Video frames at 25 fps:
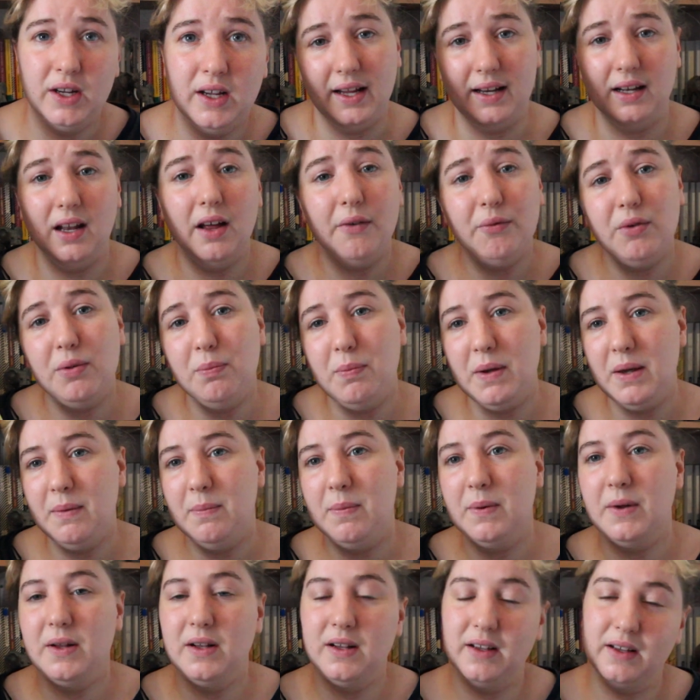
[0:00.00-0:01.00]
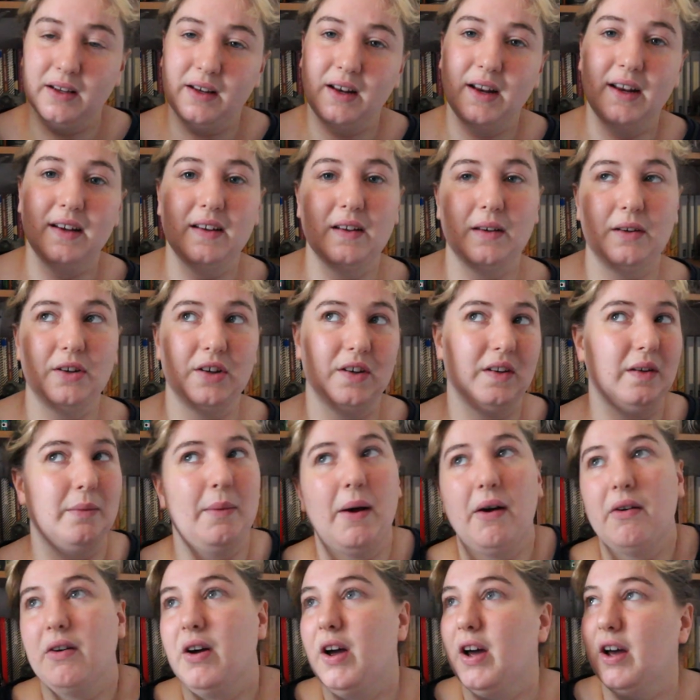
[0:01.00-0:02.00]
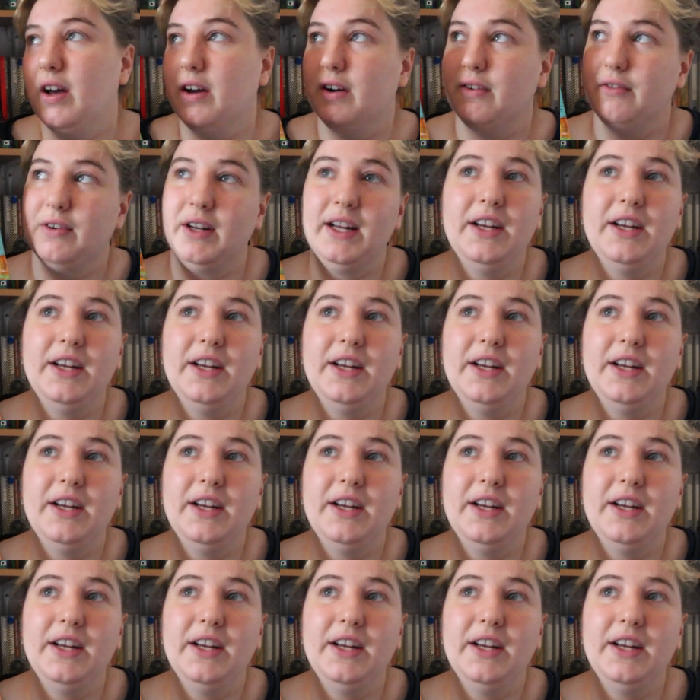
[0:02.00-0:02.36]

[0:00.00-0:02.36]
in love with people and it's just about her